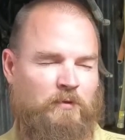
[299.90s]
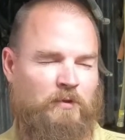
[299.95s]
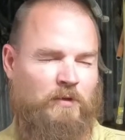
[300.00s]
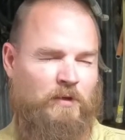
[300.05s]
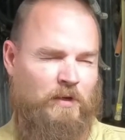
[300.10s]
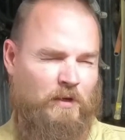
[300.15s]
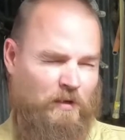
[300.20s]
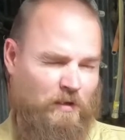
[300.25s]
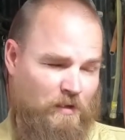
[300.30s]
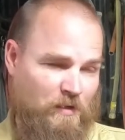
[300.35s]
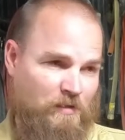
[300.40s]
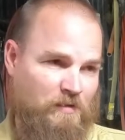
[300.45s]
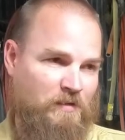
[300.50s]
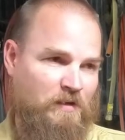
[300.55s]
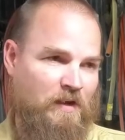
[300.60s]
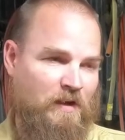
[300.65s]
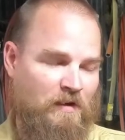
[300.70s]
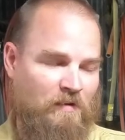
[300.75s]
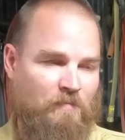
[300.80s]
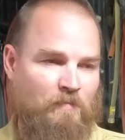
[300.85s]
does
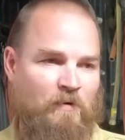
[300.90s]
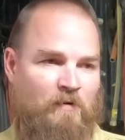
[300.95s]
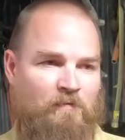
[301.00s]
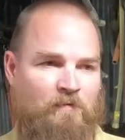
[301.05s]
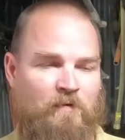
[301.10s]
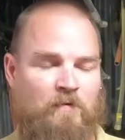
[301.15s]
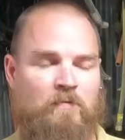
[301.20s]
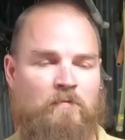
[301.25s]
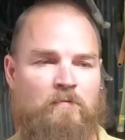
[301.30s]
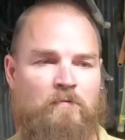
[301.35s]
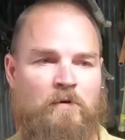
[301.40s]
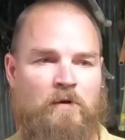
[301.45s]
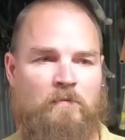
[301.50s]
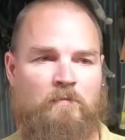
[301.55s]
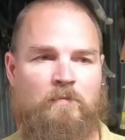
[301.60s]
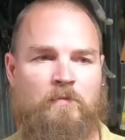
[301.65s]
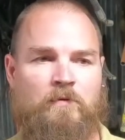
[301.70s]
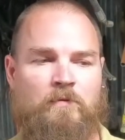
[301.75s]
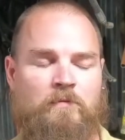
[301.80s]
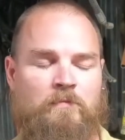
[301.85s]
have my phone
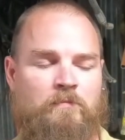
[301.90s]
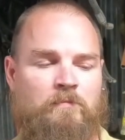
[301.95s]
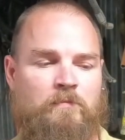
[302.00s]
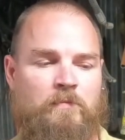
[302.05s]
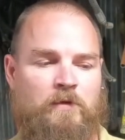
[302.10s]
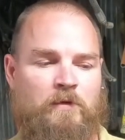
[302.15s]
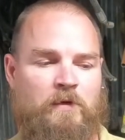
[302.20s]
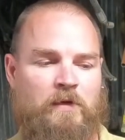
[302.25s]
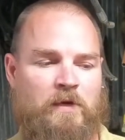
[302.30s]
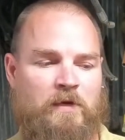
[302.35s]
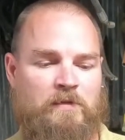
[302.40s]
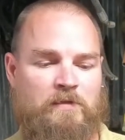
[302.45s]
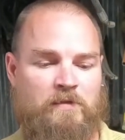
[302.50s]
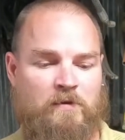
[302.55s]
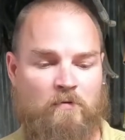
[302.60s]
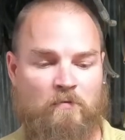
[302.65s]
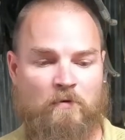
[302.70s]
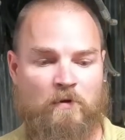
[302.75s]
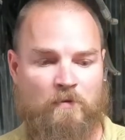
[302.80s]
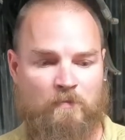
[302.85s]
number, but that's
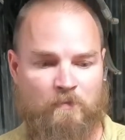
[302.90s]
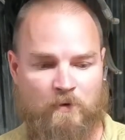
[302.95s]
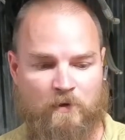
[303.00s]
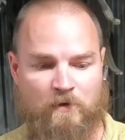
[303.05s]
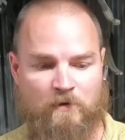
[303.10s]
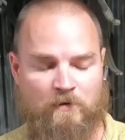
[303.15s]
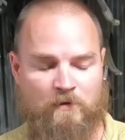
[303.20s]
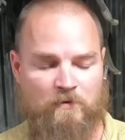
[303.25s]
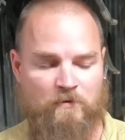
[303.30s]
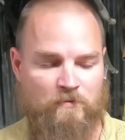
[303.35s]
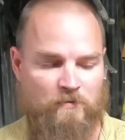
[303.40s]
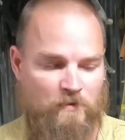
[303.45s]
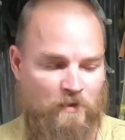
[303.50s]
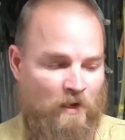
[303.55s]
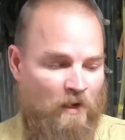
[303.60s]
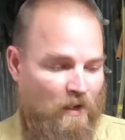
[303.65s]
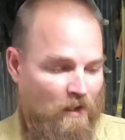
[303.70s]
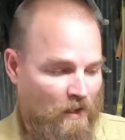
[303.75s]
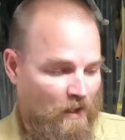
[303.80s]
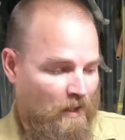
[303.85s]
only because
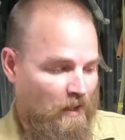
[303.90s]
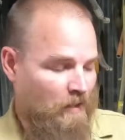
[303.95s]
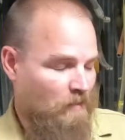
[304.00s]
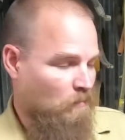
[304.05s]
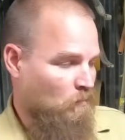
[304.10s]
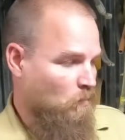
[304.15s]
at